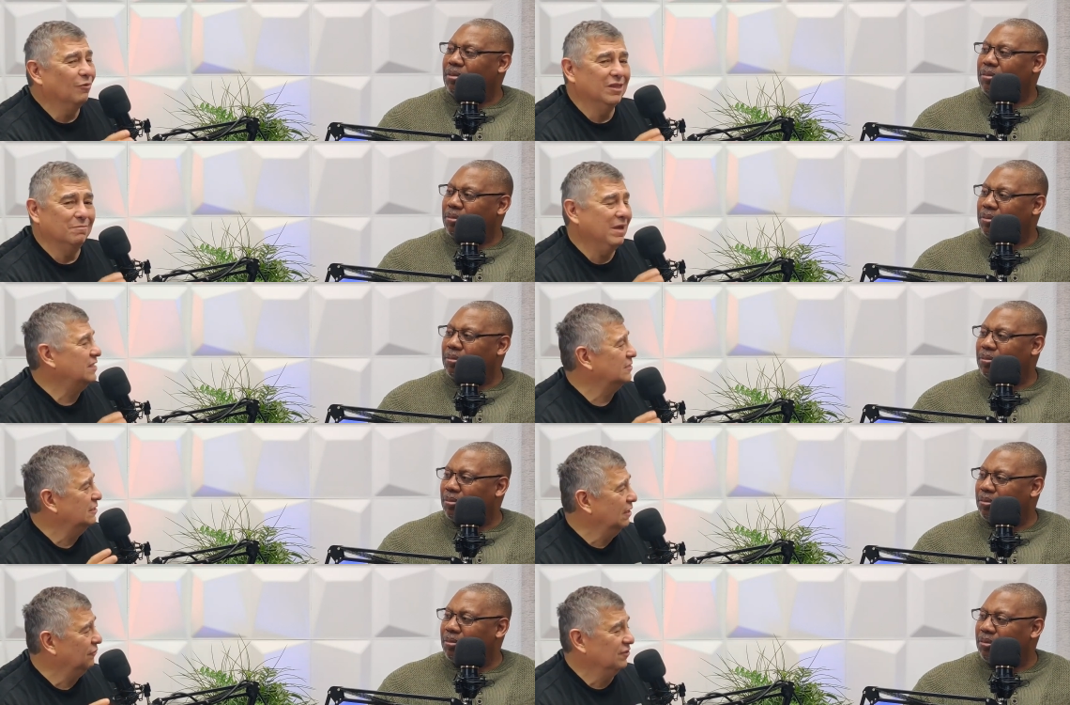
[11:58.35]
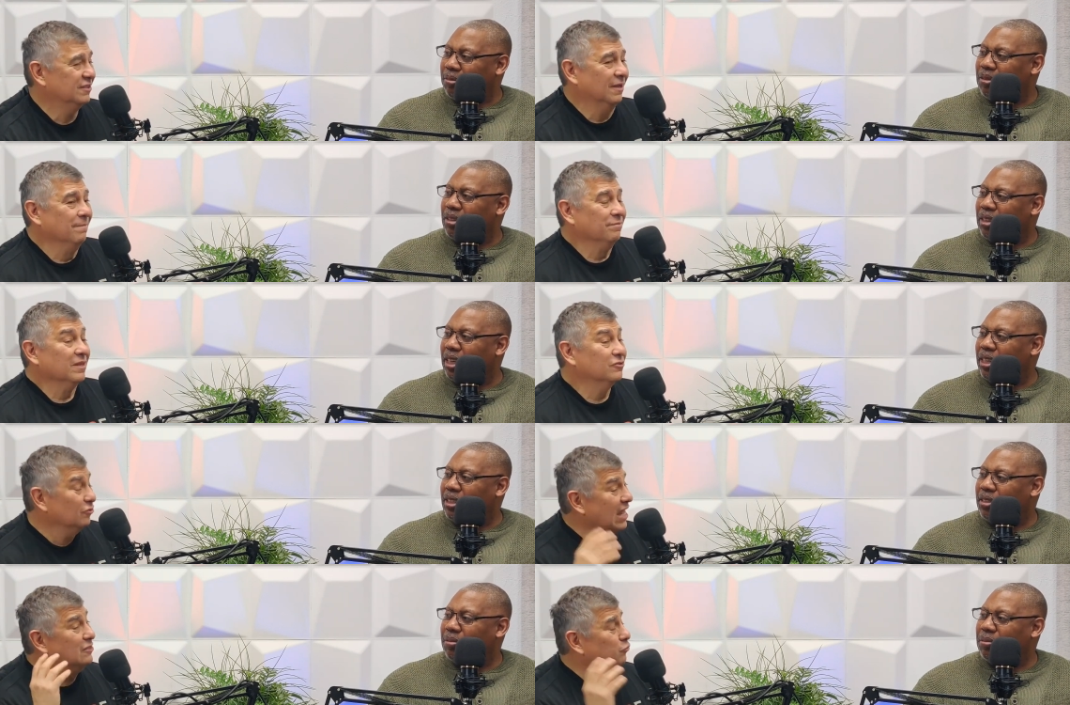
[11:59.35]
Speaker 1: is the one that makes the difference.
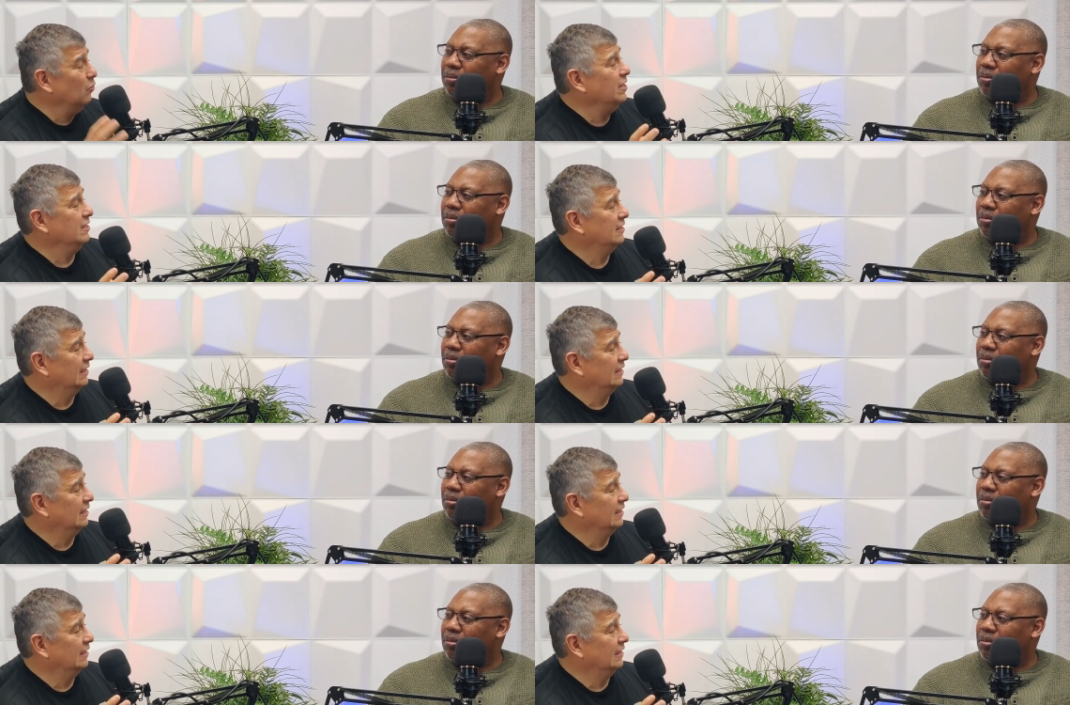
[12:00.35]
So that's one